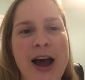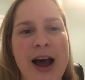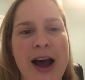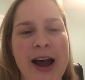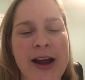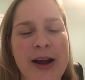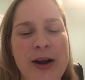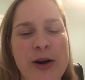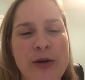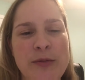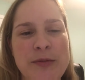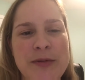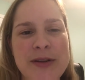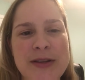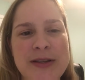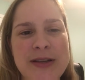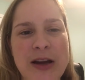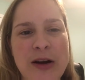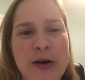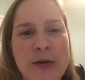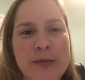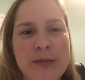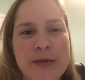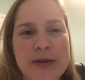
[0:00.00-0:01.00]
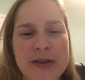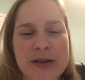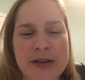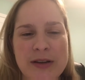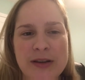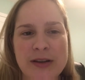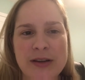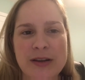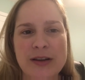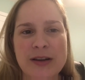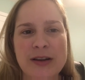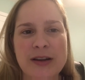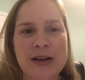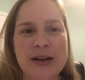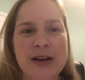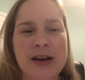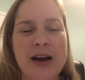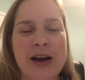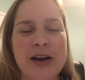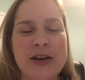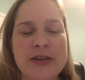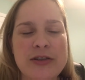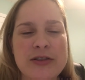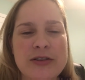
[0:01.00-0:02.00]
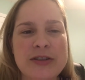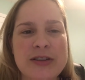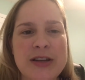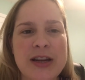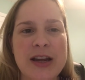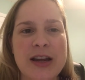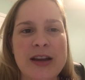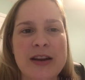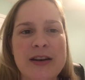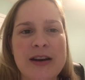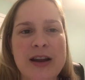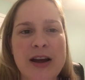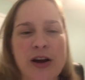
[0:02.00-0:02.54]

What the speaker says: I hope this helped understand